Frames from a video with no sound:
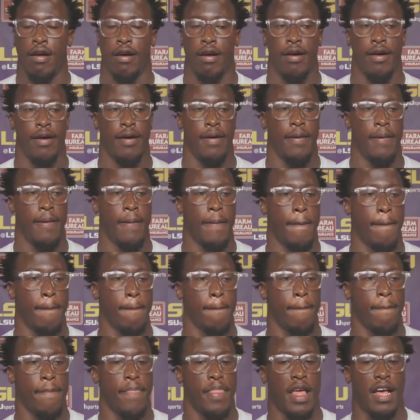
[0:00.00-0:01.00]

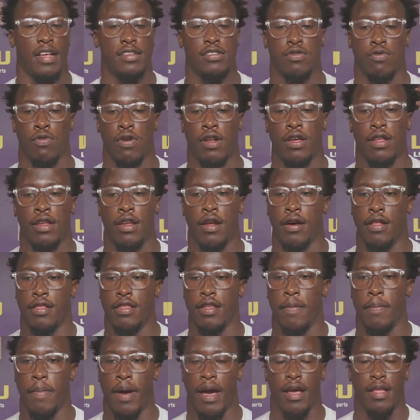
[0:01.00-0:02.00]
Um, that's really the,
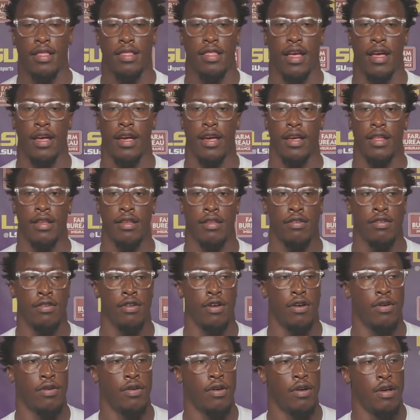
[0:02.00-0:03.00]
the, main thing. And you
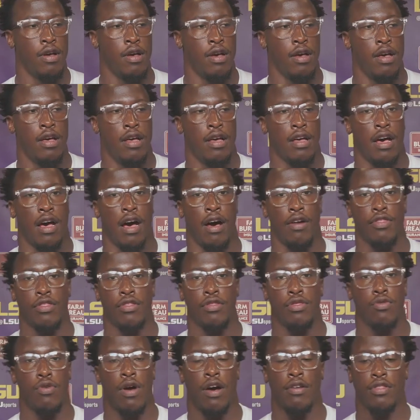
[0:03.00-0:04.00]
know,
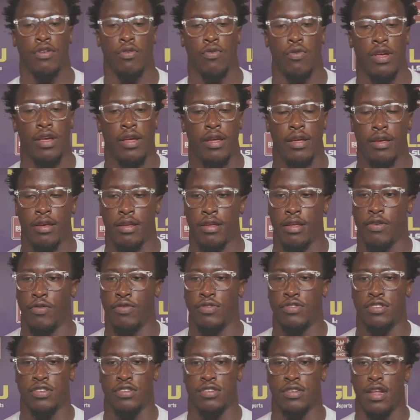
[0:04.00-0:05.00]
out, throughout the week, it
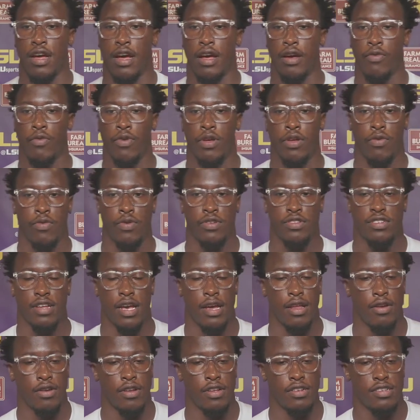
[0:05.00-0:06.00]
was just like we we
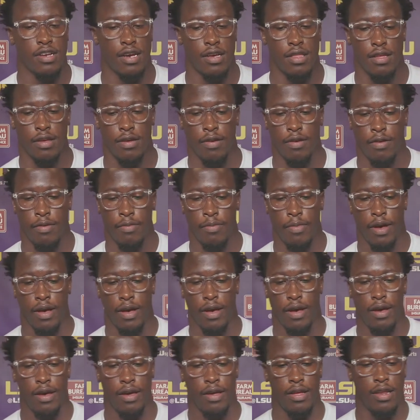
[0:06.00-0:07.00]
stayed on each other,
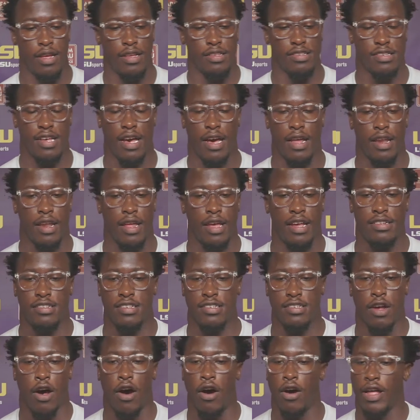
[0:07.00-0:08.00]
man. And Saturday, it
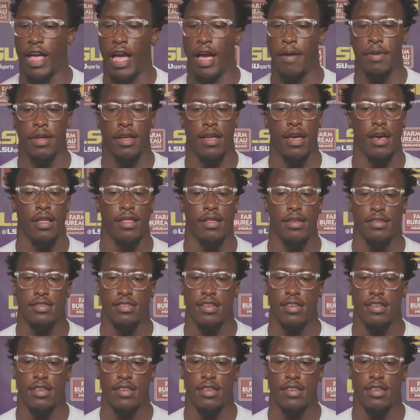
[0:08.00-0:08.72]
just all came together.